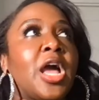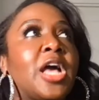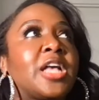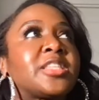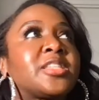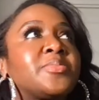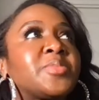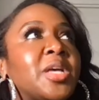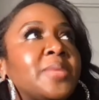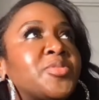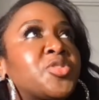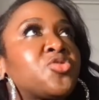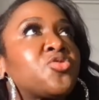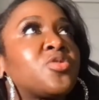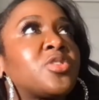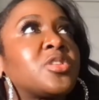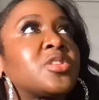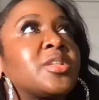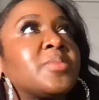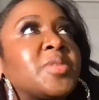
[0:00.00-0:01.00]
sometimes
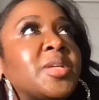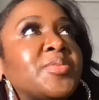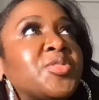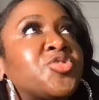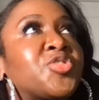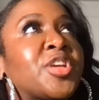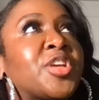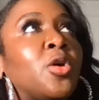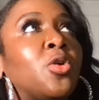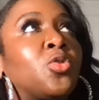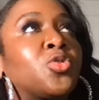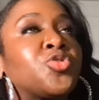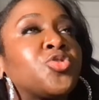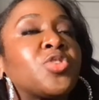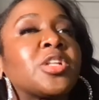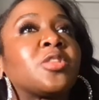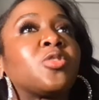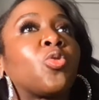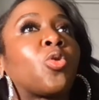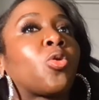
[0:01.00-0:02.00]
you sometimes you get old, you
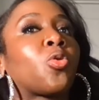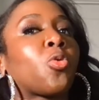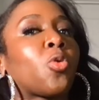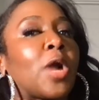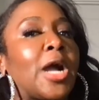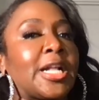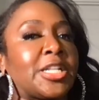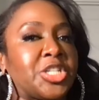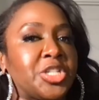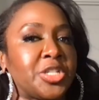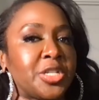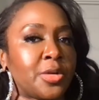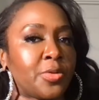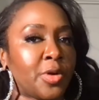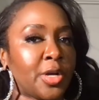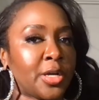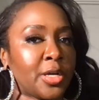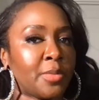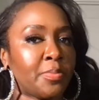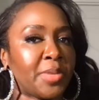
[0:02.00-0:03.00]
get a little crotchety,
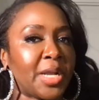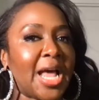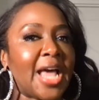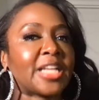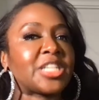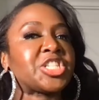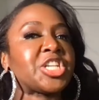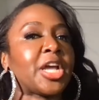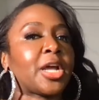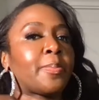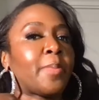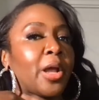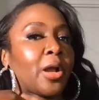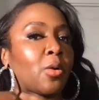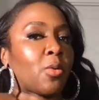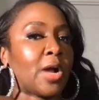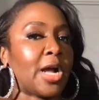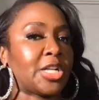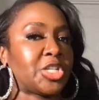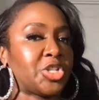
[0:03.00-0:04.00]
right? But I check my
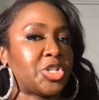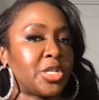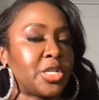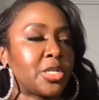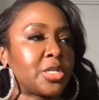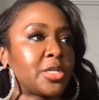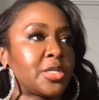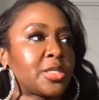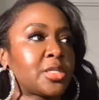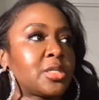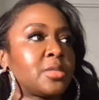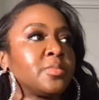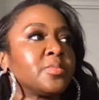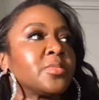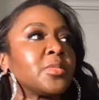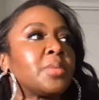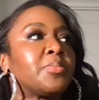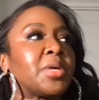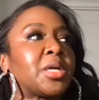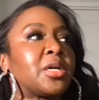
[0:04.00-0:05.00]

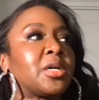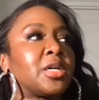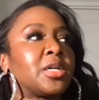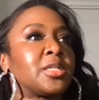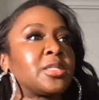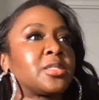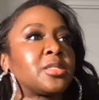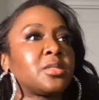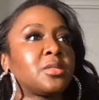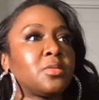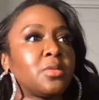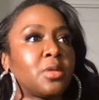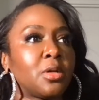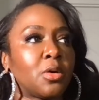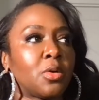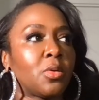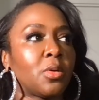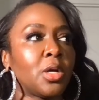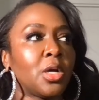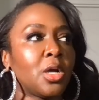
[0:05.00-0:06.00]
crotchetiness because you
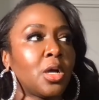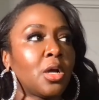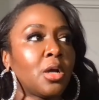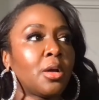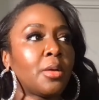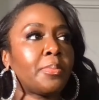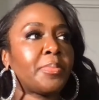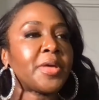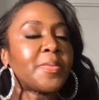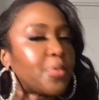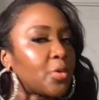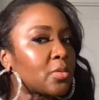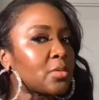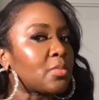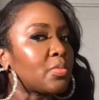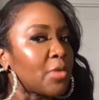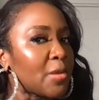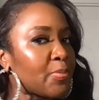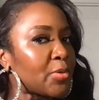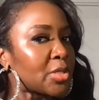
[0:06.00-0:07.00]
know people
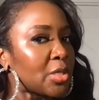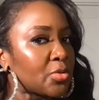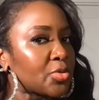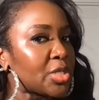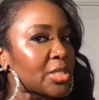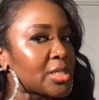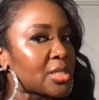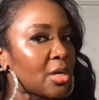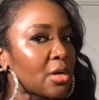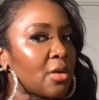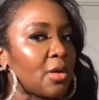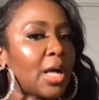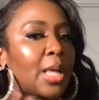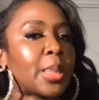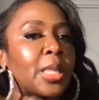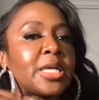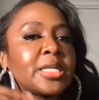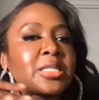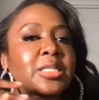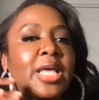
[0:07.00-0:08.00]
people don't deserve
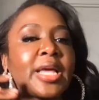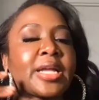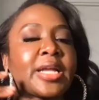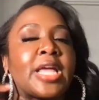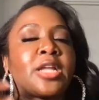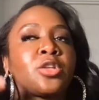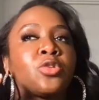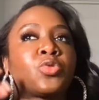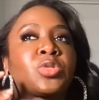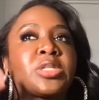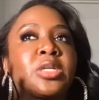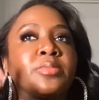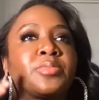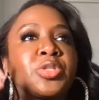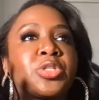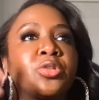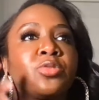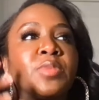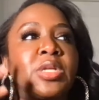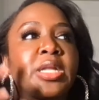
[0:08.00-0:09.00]
unless like they do something
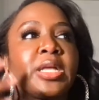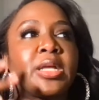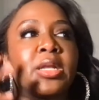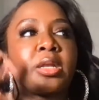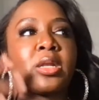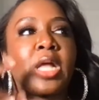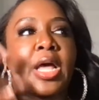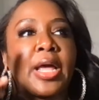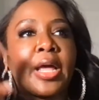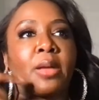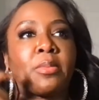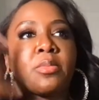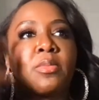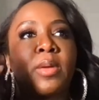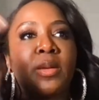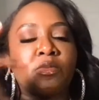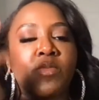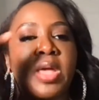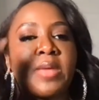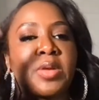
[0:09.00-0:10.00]
to me, then like
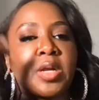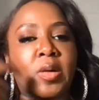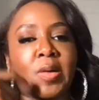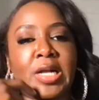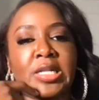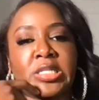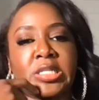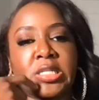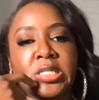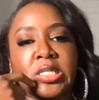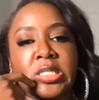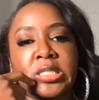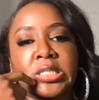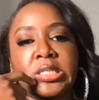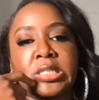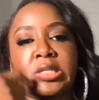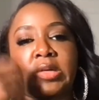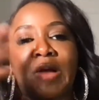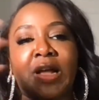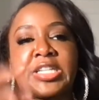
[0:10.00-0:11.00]
maybe the crotchetiness
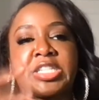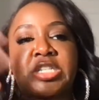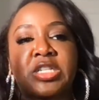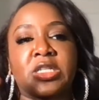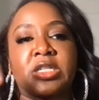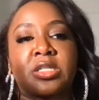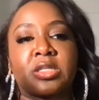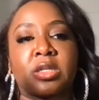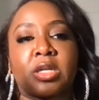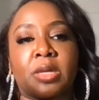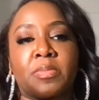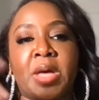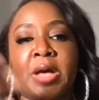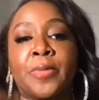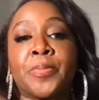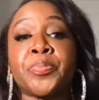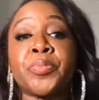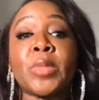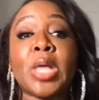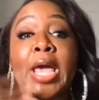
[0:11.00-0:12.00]
crotchetiness will come
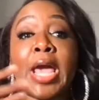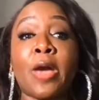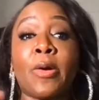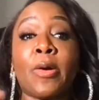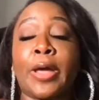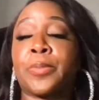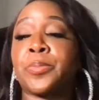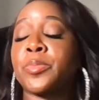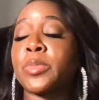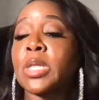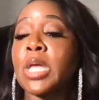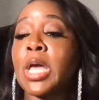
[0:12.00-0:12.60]
out. Anyway,